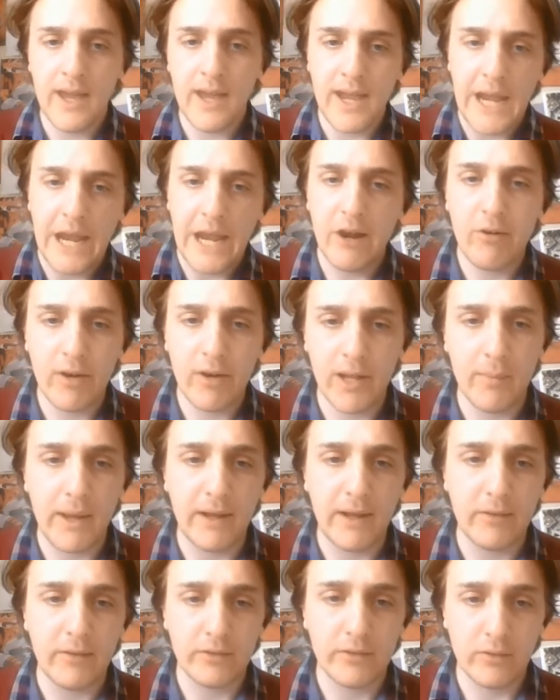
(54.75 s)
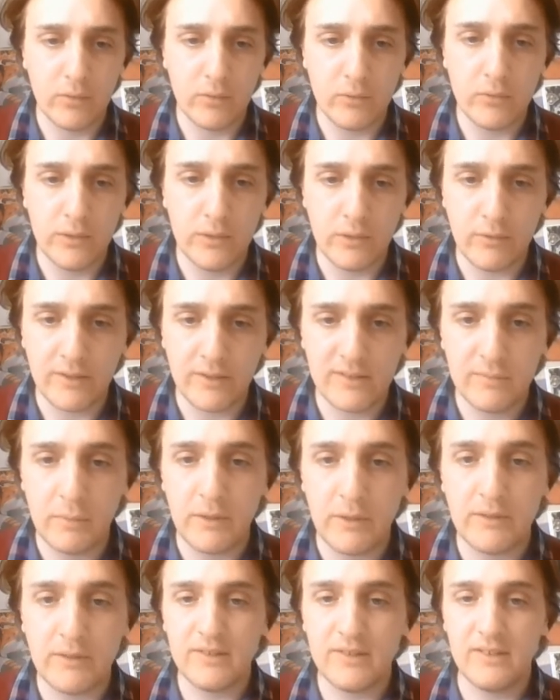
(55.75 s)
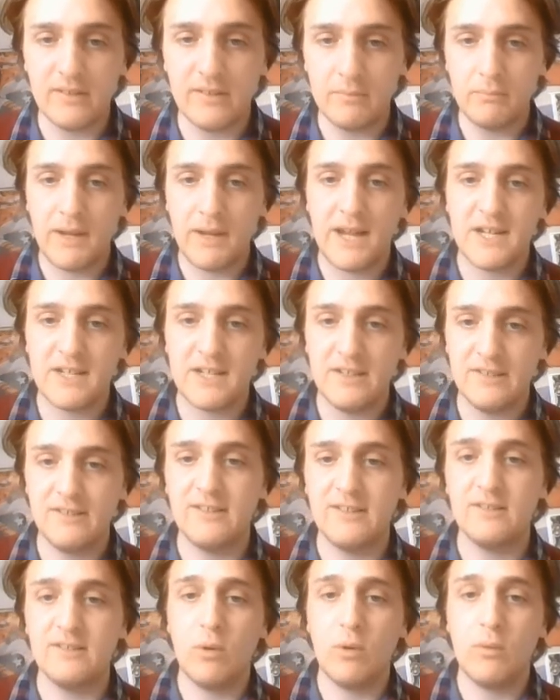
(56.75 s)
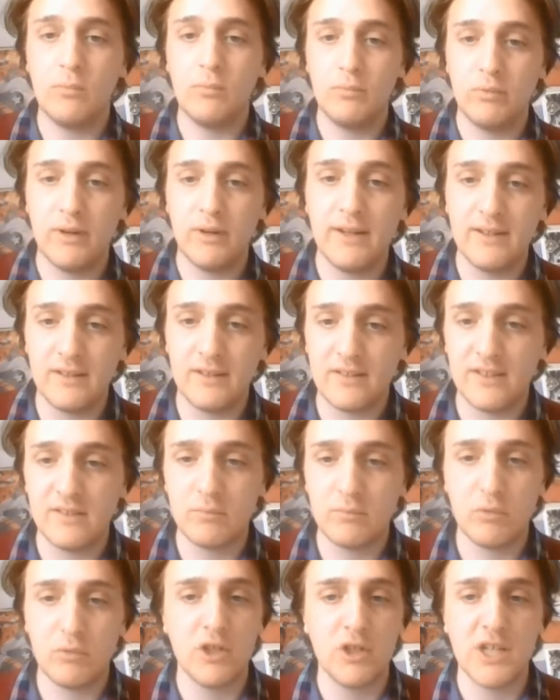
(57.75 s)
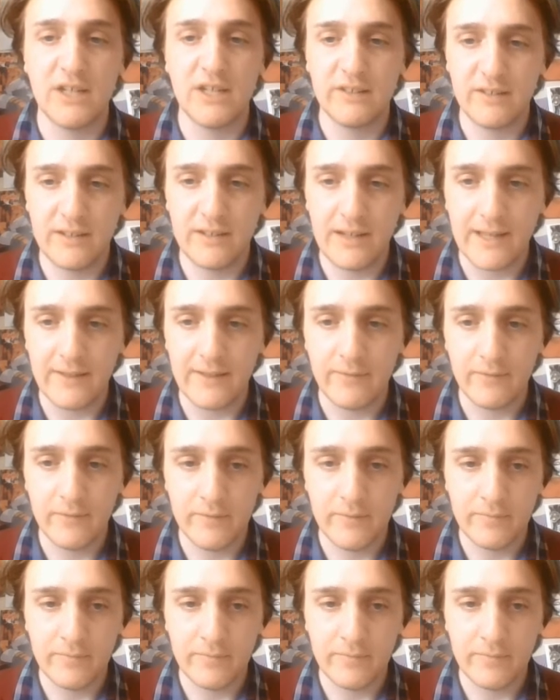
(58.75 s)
Hearing about all your experiences and passions is what brings this project to life.